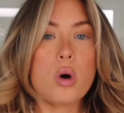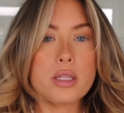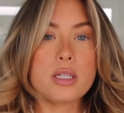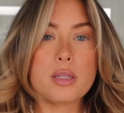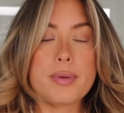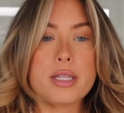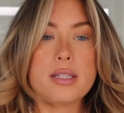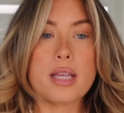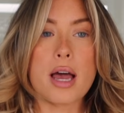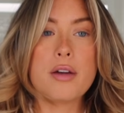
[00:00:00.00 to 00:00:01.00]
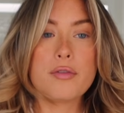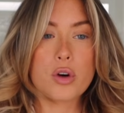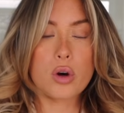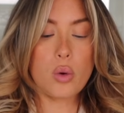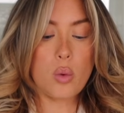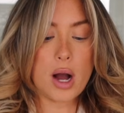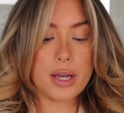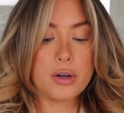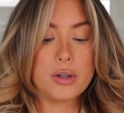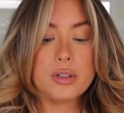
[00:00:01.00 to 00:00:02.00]
once it's been set for a
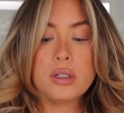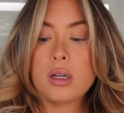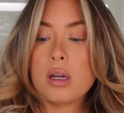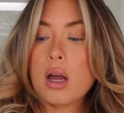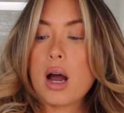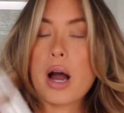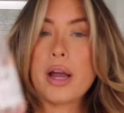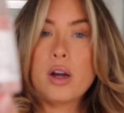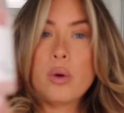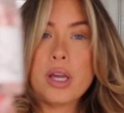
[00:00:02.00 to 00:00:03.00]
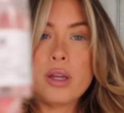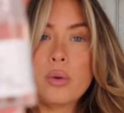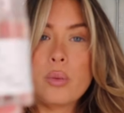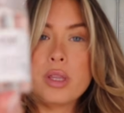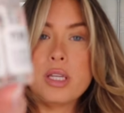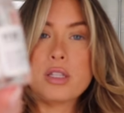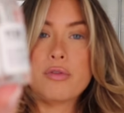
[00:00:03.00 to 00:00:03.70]
while, I go in with this